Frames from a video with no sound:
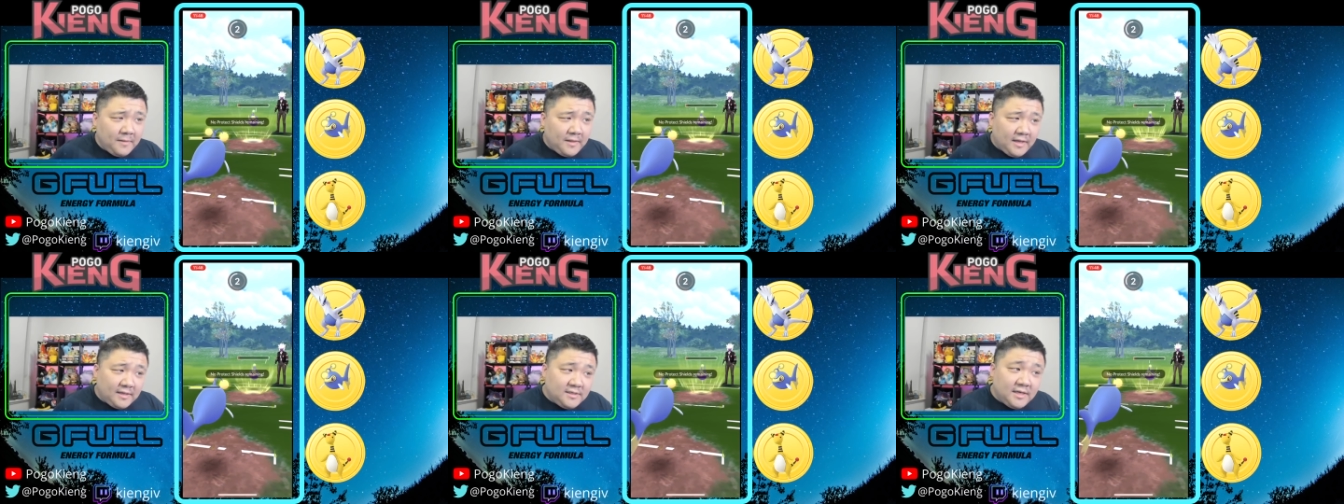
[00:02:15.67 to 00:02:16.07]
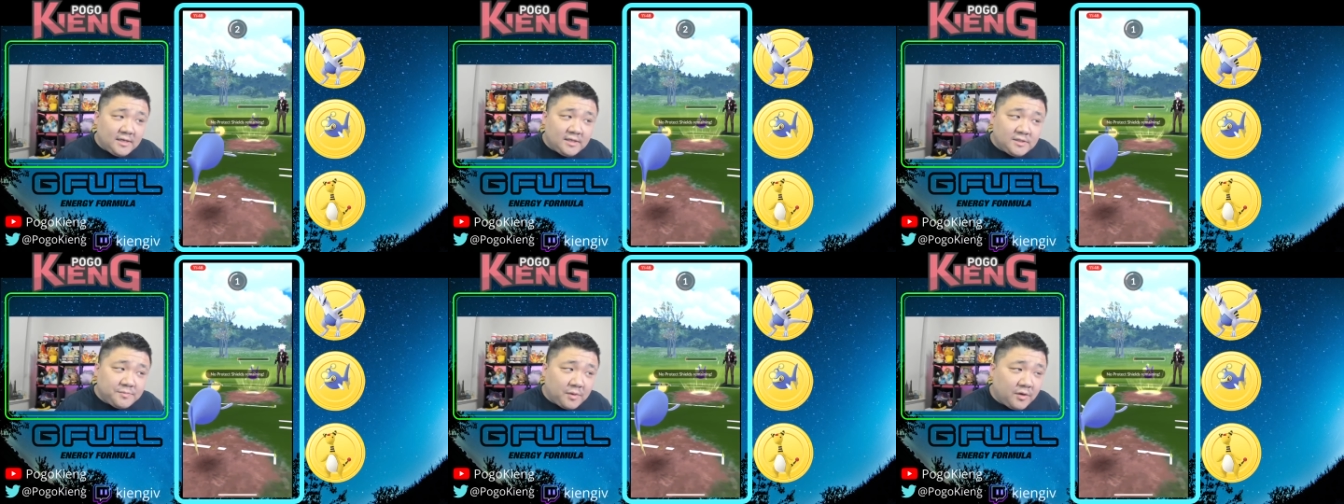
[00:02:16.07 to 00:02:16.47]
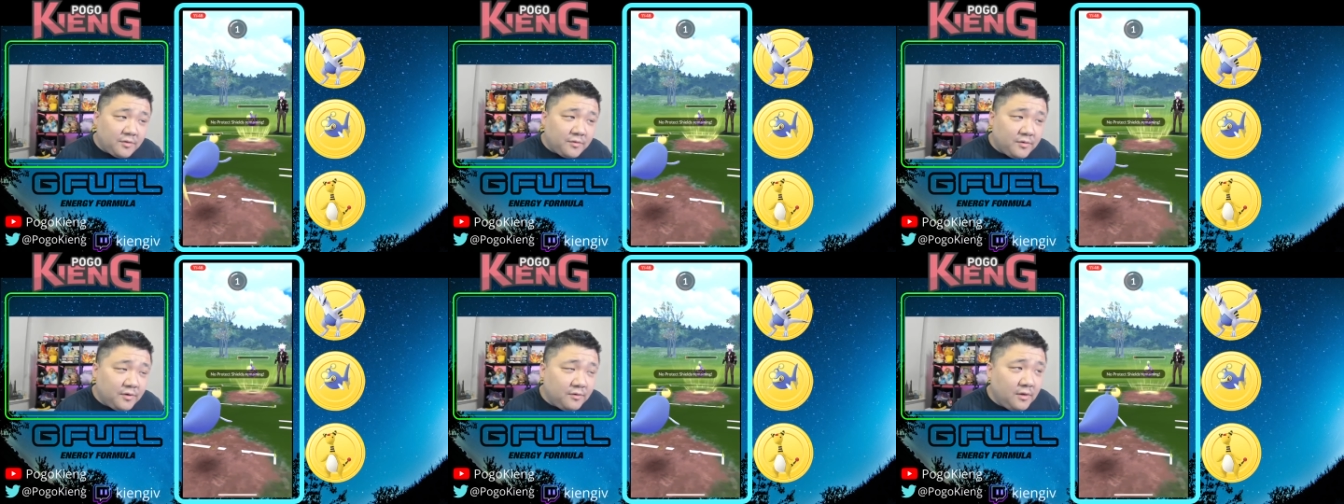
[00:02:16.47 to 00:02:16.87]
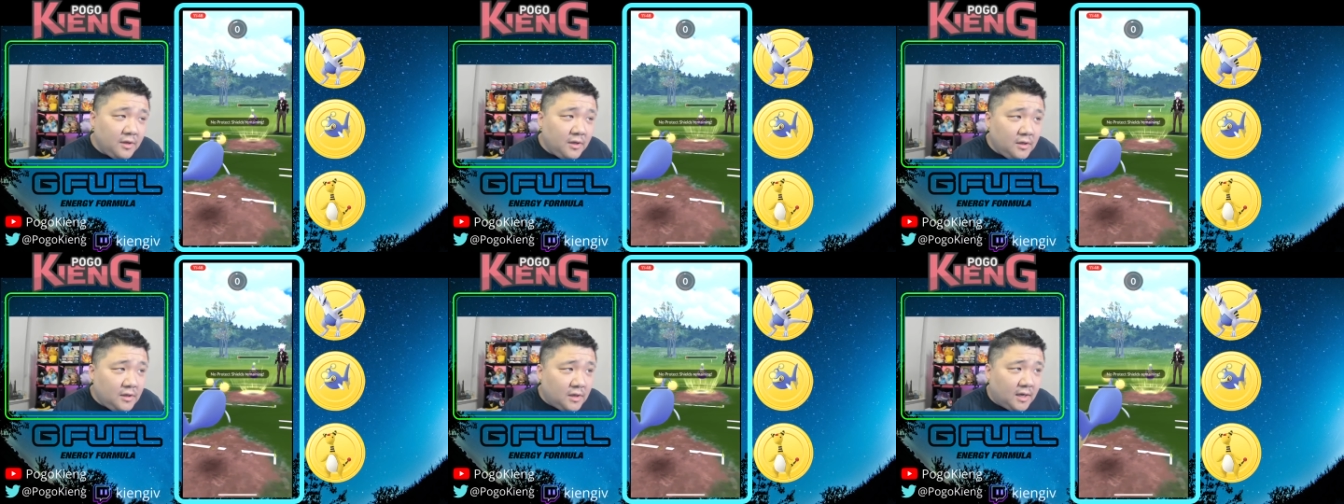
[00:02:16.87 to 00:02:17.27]
And to get a spark through,
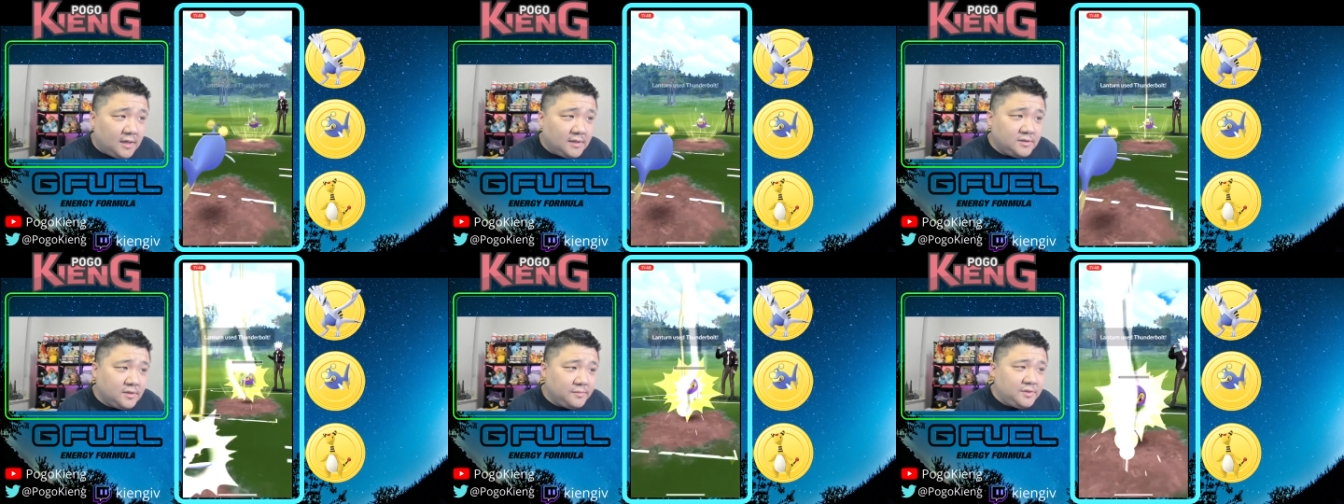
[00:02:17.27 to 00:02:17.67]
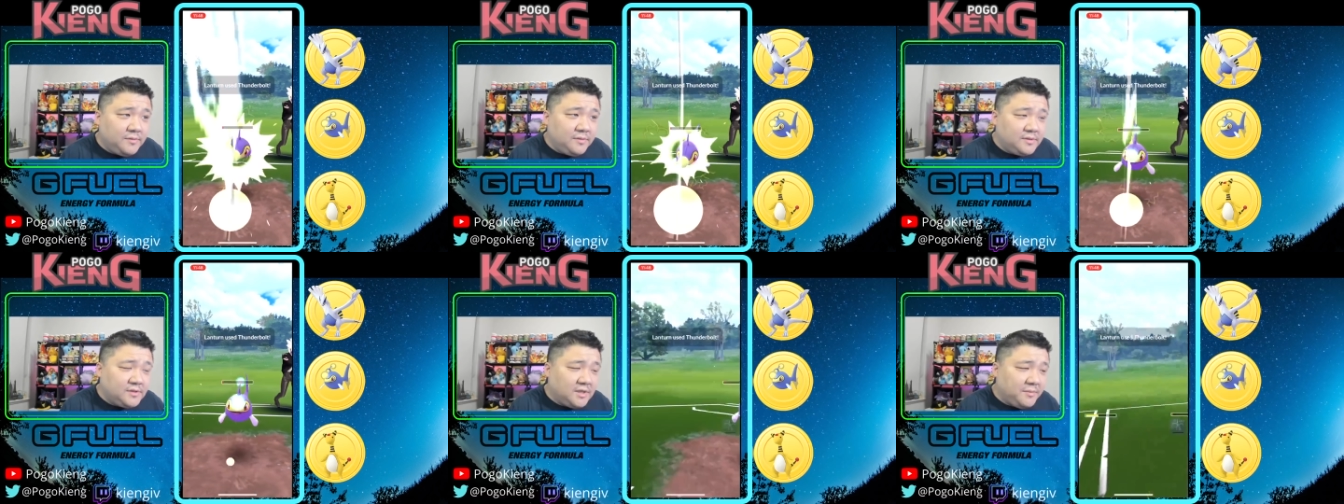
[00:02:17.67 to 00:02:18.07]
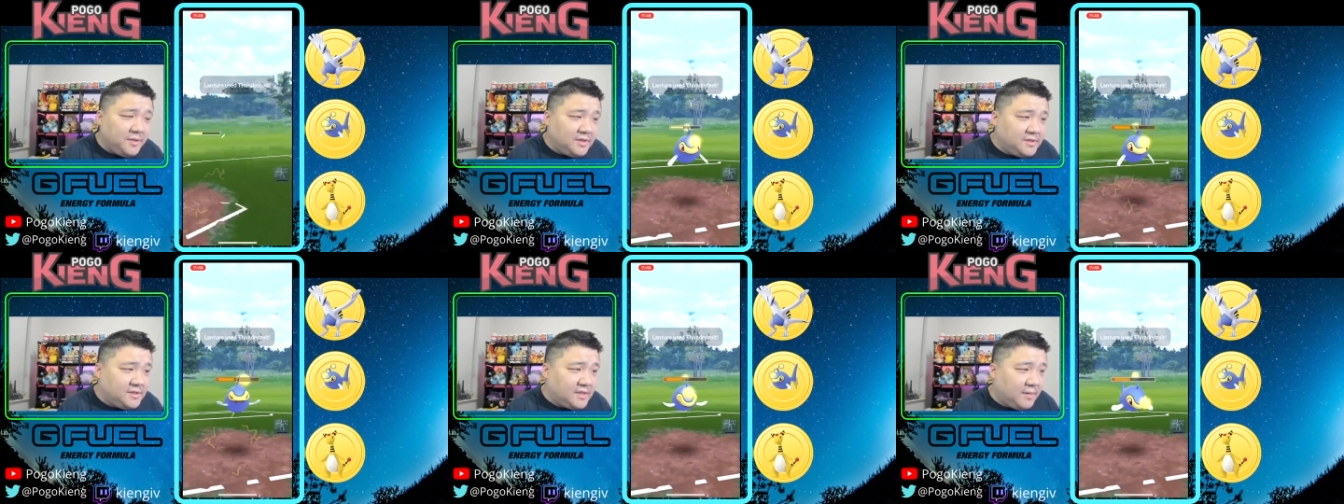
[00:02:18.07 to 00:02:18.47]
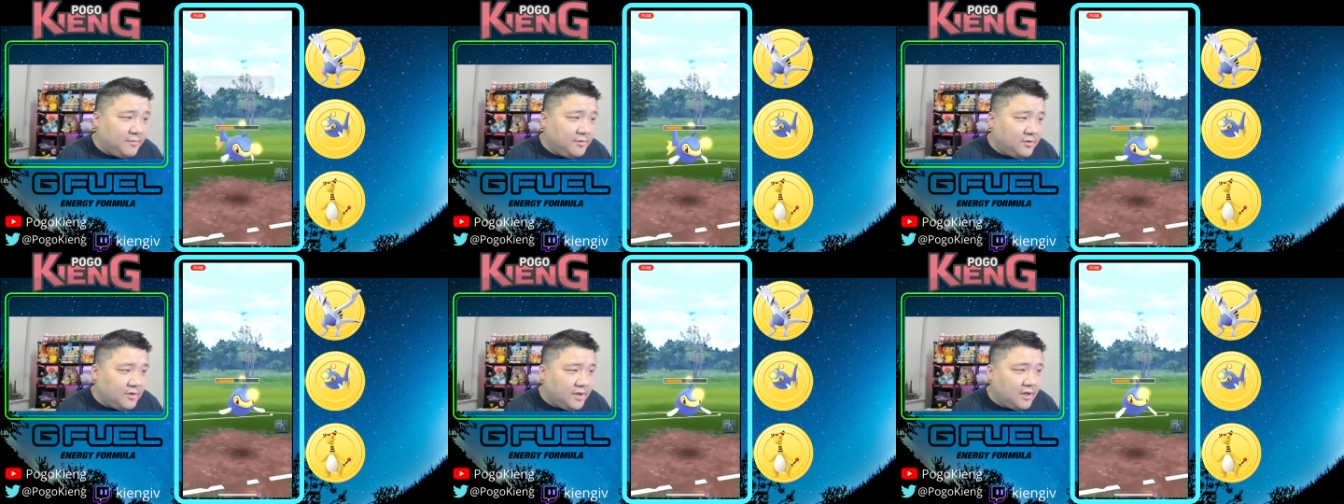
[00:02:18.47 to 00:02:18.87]
uh, so I'm assuming it's going to be a simul.